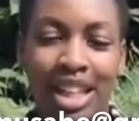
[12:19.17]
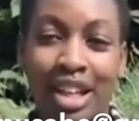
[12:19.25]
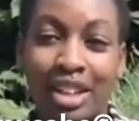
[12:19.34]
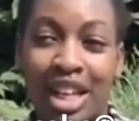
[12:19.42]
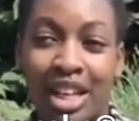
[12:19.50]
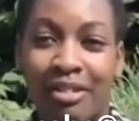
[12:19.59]
They're
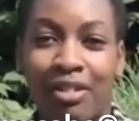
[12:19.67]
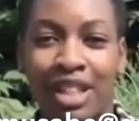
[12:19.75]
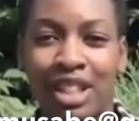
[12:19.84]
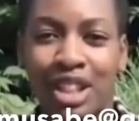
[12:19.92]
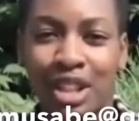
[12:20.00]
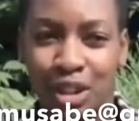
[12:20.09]
not like
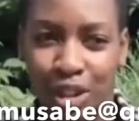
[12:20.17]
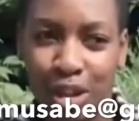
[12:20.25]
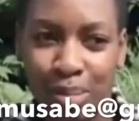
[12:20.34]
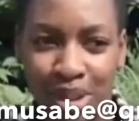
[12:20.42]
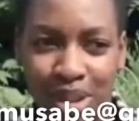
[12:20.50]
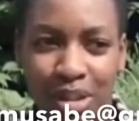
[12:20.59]
fancy
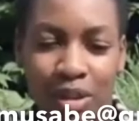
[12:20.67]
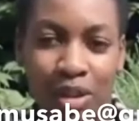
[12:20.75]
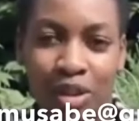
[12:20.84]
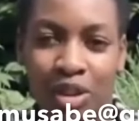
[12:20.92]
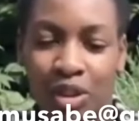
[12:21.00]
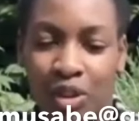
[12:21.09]
jobs
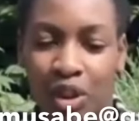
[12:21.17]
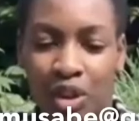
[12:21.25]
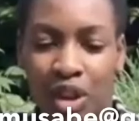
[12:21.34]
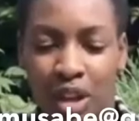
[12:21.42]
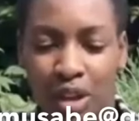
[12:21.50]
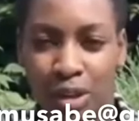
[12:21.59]
because you're
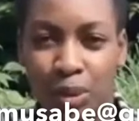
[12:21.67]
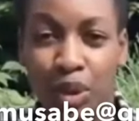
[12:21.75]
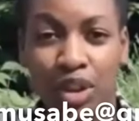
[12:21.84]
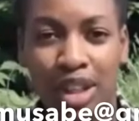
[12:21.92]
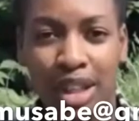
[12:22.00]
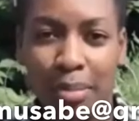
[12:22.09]
only allowed to
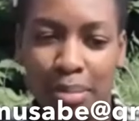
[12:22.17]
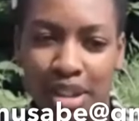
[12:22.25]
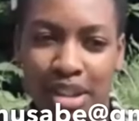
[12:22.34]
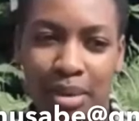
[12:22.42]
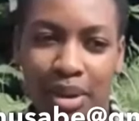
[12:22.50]
work on campus,